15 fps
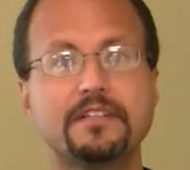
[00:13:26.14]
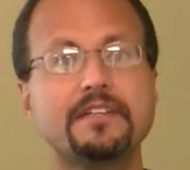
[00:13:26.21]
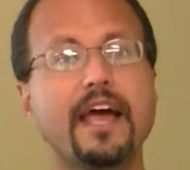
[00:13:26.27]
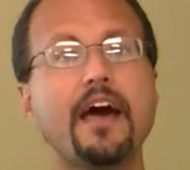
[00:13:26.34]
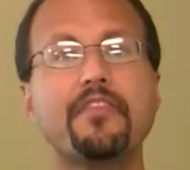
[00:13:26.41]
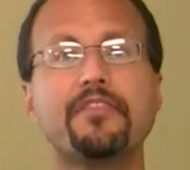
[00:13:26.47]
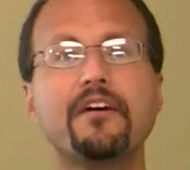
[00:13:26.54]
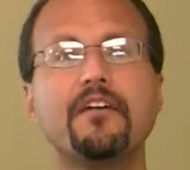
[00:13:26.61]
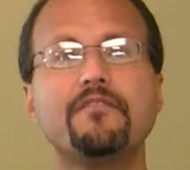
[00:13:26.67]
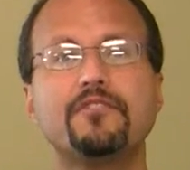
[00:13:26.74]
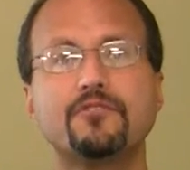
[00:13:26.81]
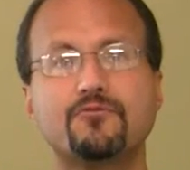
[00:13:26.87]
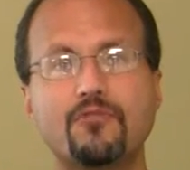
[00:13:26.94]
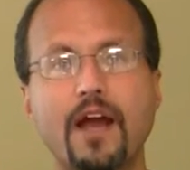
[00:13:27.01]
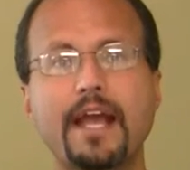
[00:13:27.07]
the death of
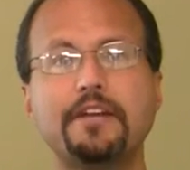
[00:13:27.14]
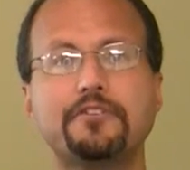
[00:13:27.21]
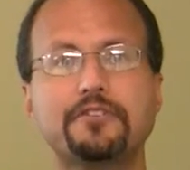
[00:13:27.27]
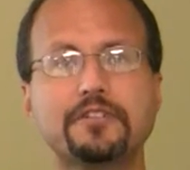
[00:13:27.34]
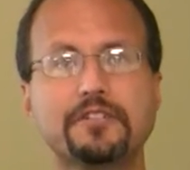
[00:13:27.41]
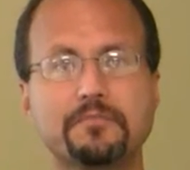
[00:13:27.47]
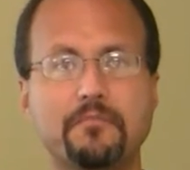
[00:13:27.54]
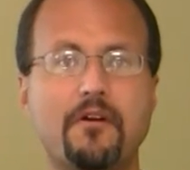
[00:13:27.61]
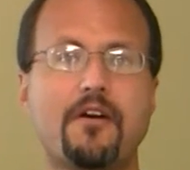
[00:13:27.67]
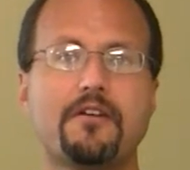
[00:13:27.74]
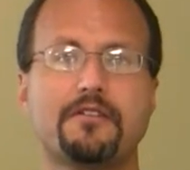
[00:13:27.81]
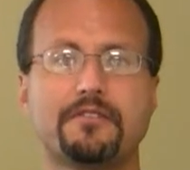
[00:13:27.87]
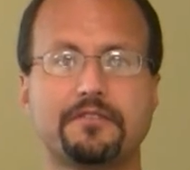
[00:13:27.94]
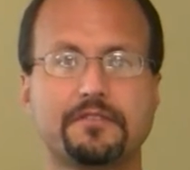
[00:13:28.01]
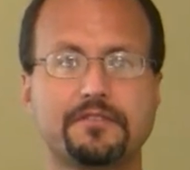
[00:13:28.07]
the righteous
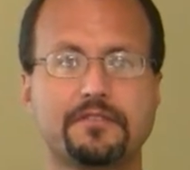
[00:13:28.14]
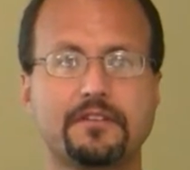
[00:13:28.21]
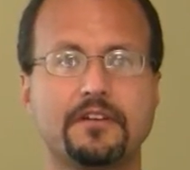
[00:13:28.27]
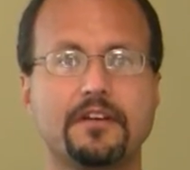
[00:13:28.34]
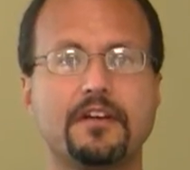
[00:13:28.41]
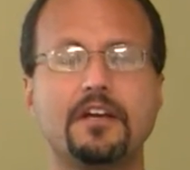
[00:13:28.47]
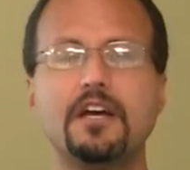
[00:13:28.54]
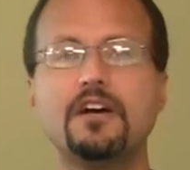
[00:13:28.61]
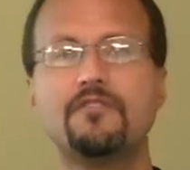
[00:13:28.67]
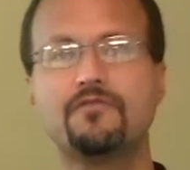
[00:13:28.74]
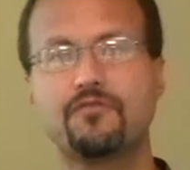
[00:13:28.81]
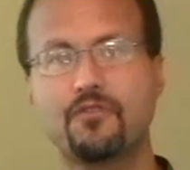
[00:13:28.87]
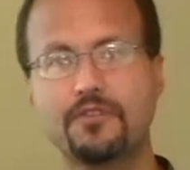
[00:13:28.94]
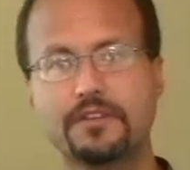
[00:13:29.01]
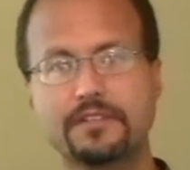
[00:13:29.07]
martyrs
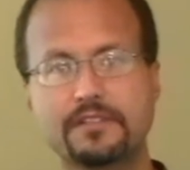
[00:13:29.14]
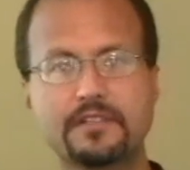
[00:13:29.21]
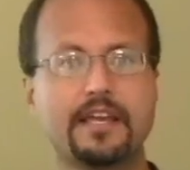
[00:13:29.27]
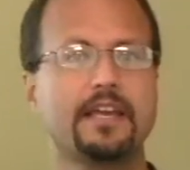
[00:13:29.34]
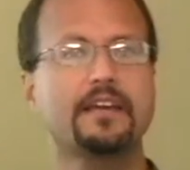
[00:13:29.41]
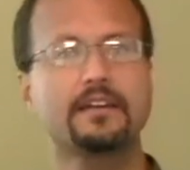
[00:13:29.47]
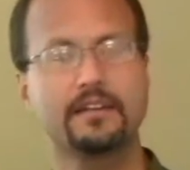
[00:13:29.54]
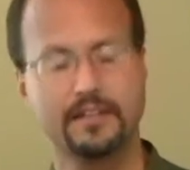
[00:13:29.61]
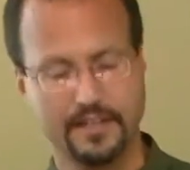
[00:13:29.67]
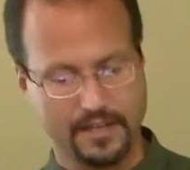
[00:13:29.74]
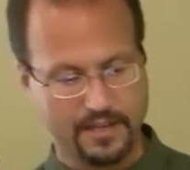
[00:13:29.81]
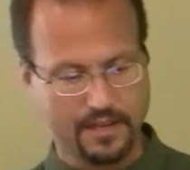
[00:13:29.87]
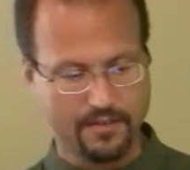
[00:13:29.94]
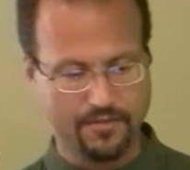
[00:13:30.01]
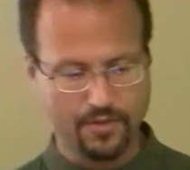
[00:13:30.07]
for the sake
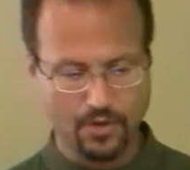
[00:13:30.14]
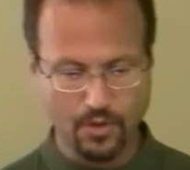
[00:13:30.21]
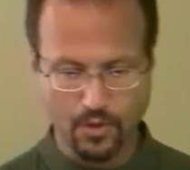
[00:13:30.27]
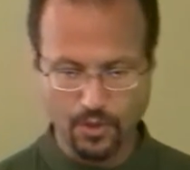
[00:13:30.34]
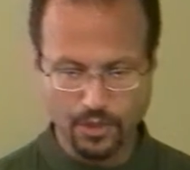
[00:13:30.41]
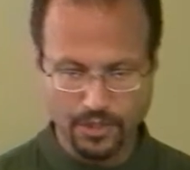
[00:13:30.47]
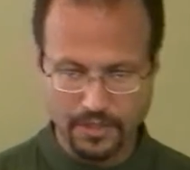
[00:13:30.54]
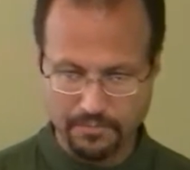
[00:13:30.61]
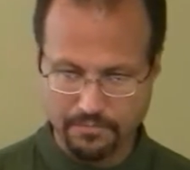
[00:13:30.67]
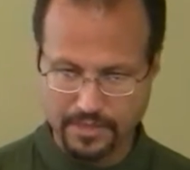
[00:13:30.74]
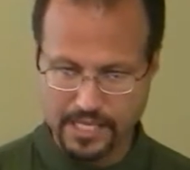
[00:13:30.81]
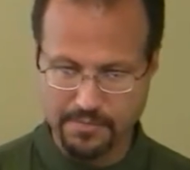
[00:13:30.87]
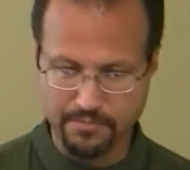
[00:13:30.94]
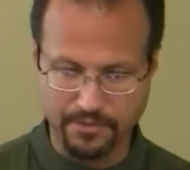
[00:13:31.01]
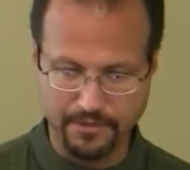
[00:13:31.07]
of the whole
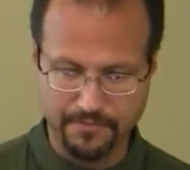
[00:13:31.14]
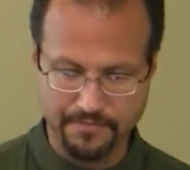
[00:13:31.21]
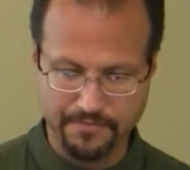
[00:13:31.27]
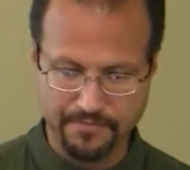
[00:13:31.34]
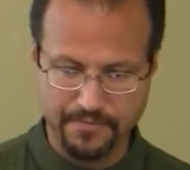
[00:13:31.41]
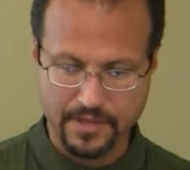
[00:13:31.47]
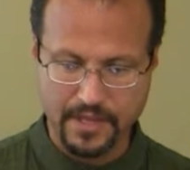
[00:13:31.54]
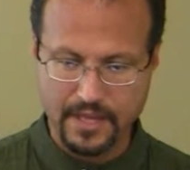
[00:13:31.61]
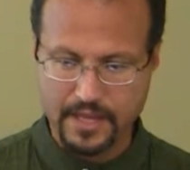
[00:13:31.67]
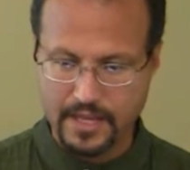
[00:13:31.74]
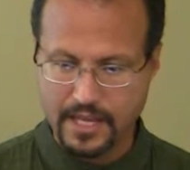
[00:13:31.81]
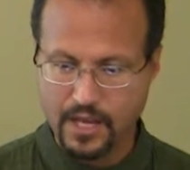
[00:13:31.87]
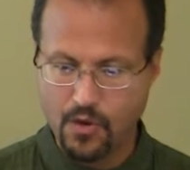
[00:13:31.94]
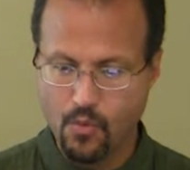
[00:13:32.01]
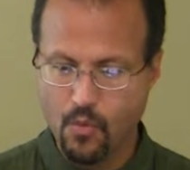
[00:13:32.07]
people.
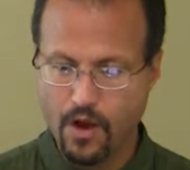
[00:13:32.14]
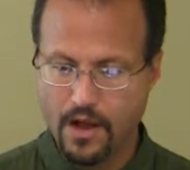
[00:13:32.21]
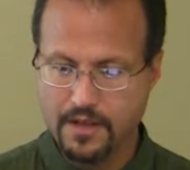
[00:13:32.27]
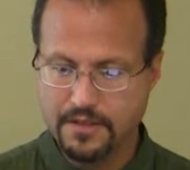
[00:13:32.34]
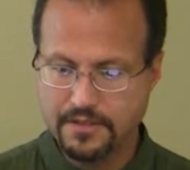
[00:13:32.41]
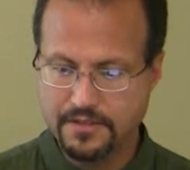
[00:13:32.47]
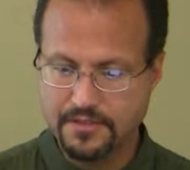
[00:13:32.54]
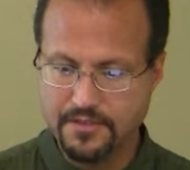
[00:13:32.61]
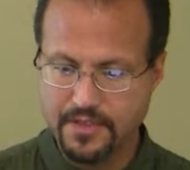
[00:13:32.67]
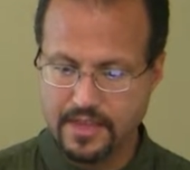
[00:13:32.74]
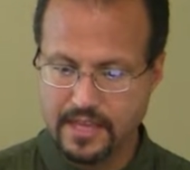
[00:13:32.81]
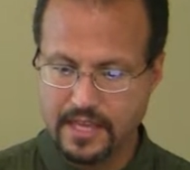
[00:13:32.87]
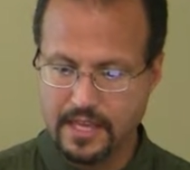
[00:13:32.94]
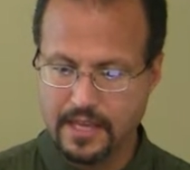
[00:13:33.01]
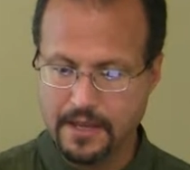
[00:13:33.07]
It was
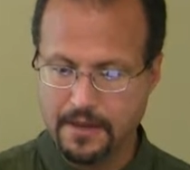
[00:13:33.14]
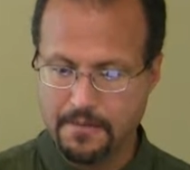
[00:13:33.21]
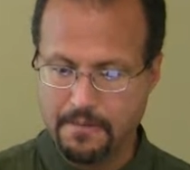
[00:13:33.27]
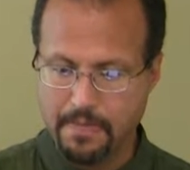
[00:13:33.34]
the